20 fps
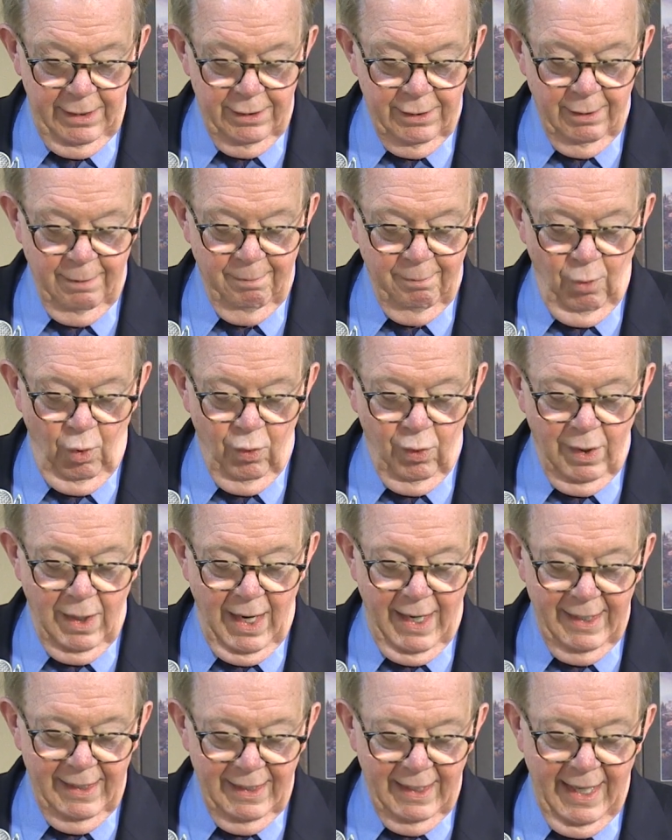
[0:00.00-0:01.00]
The more
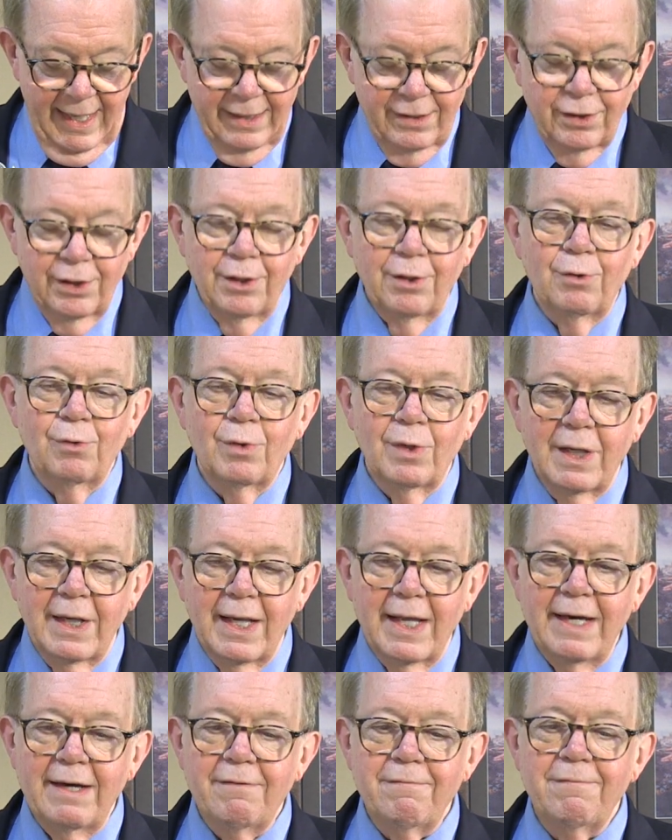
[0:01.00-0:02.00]
I let you
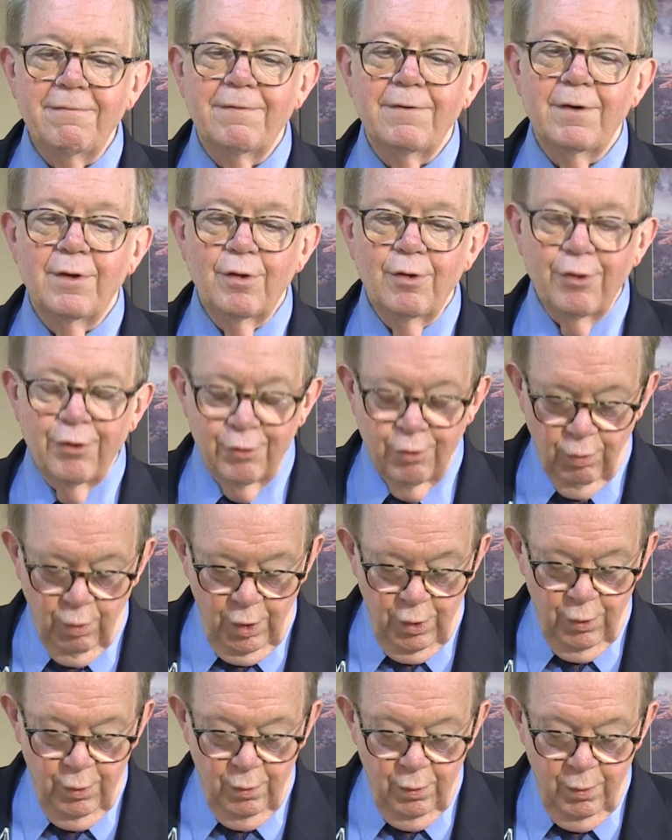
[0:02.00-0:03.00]
live
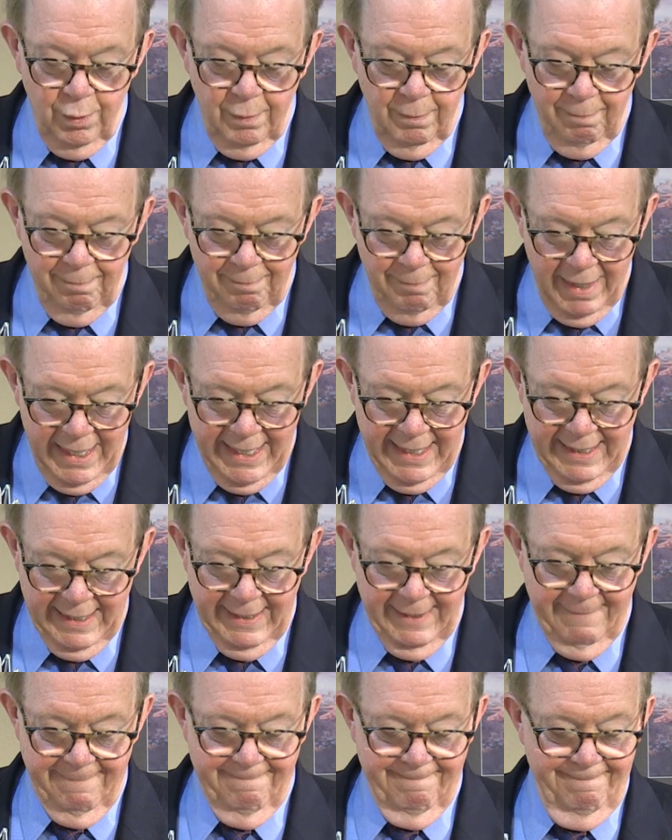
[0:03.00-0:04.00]
through
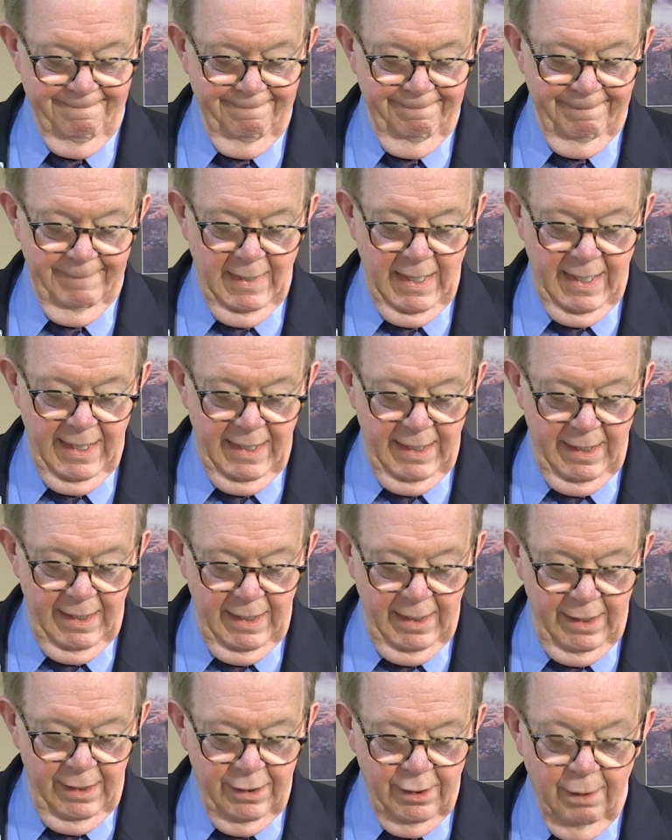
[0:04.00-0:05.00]
me,
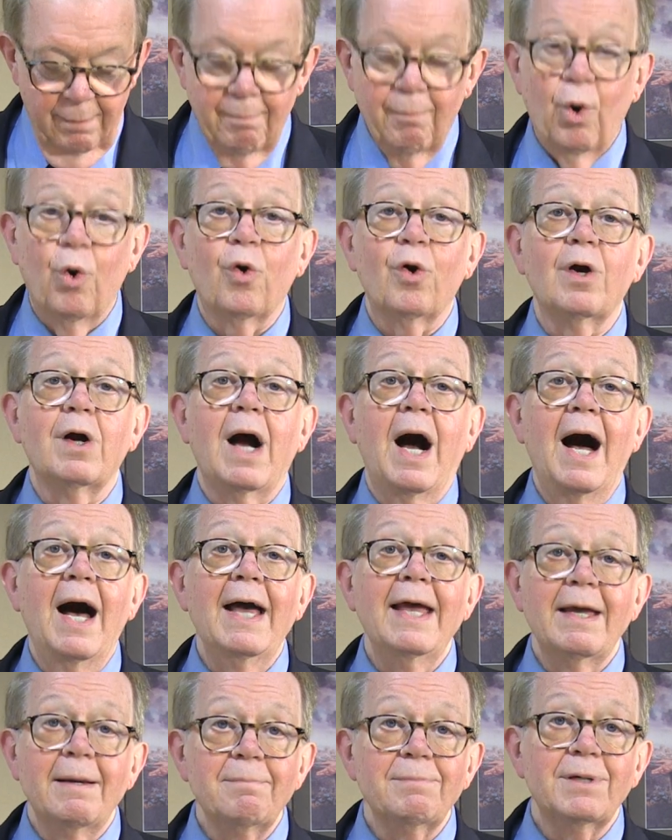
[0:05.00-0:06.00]
the more
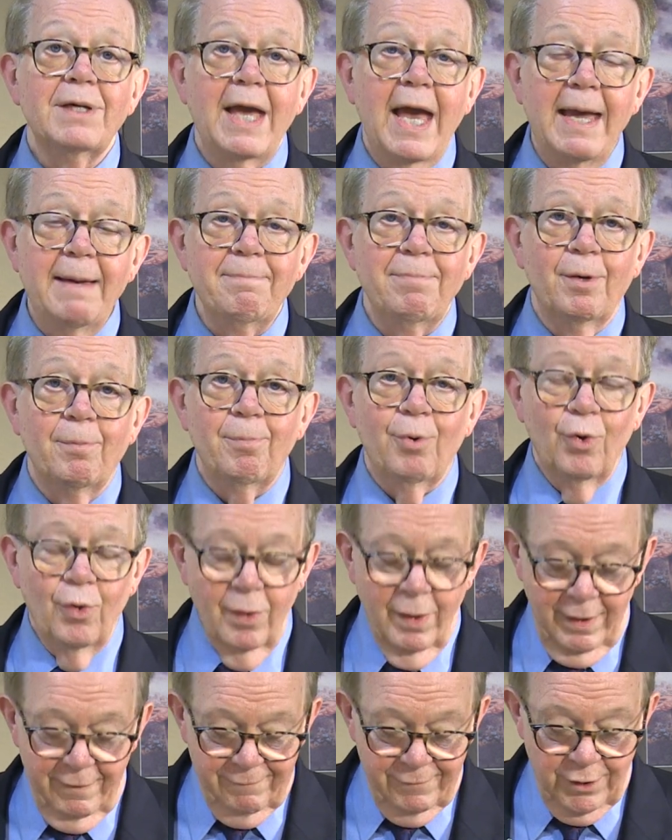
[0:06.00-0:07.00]
I am
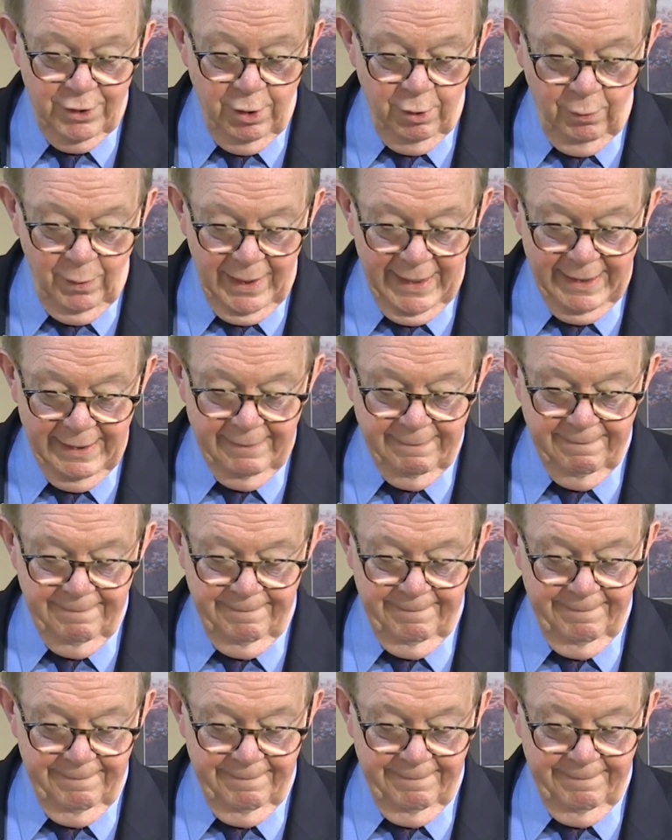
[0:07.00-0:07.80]
capable of doing.